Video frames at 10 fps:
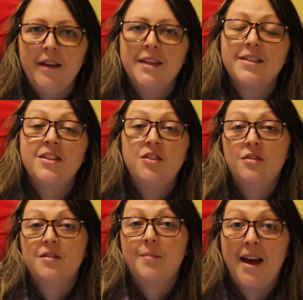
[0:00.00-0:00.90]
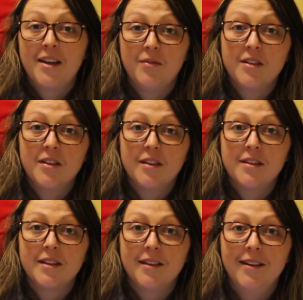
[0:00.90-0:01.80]
is to do some
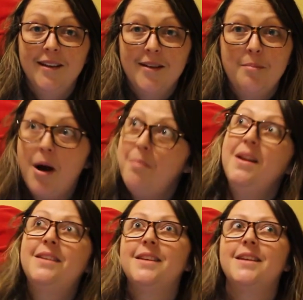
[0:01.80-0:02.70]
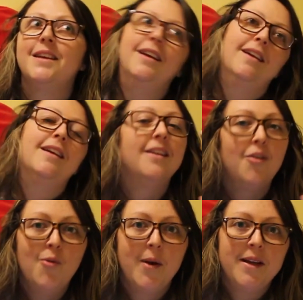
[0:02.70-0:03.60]
advertising. Publicity. It
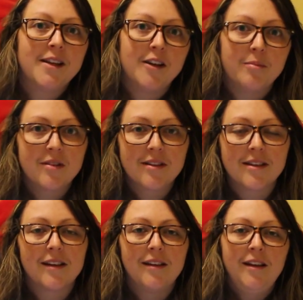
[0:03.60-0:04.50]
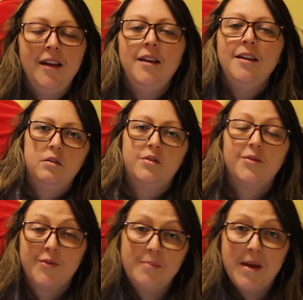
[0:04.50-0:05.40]
always helps, doesn't it? So
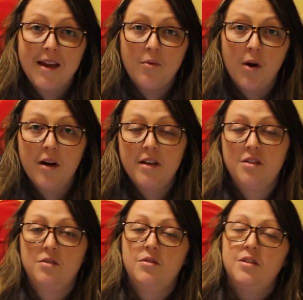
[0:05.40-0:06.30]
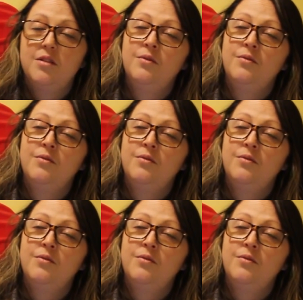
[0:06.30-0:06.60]
for me, what I do is that a